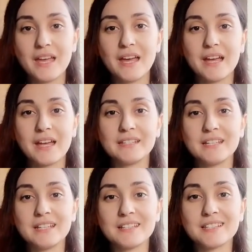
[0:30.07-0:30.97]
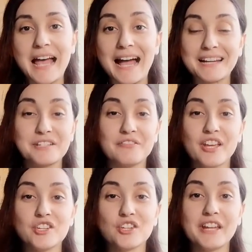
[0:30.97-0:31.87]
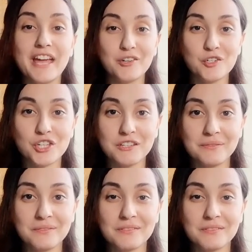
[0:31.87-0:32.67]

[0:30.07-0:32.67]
and it's activation energy.